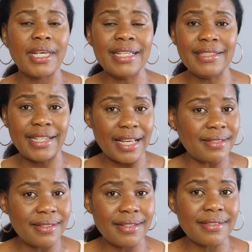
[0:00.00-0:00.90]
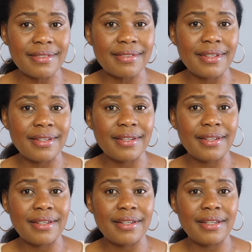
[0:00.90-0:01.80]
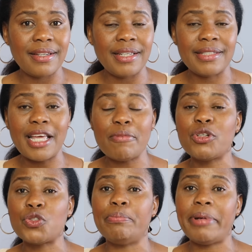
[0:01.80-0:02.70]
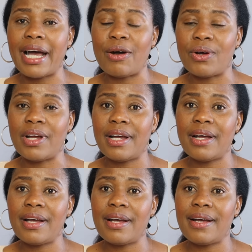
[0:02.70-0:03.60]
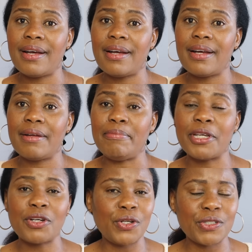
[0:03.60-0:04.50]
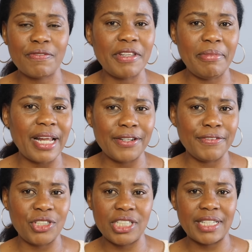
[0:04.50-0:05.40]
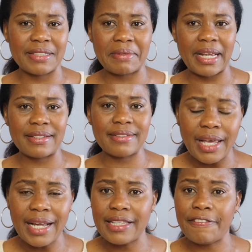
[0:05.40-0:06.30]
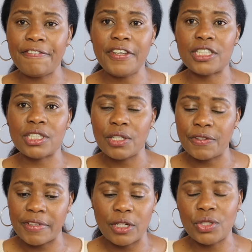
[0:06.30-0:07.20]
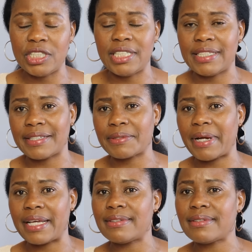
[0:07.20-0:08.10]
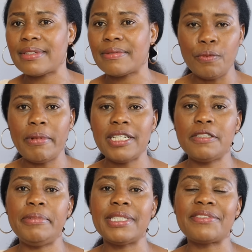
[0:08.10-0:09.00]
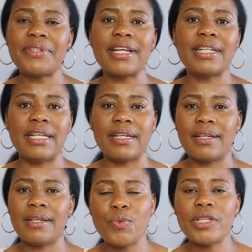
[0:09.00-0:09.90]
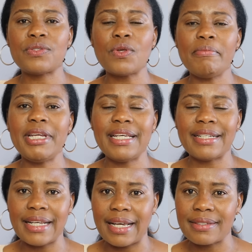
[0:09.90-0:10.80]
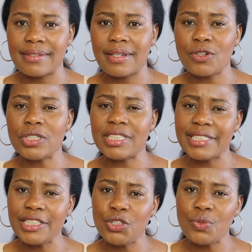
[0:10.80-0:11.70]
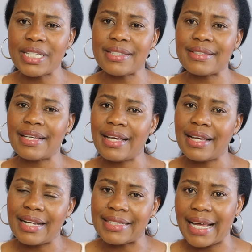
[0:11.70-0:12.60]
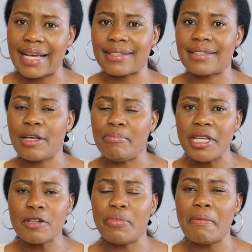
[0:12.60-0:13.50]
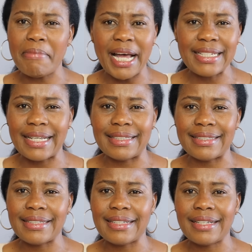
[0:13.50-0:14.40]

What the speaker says: Injustice is able to bow because of the blood of Jesus Christ. At the feet of the Lord Jesus Christ, you might be struggling with so many attacks, continuous attacks, being bombarded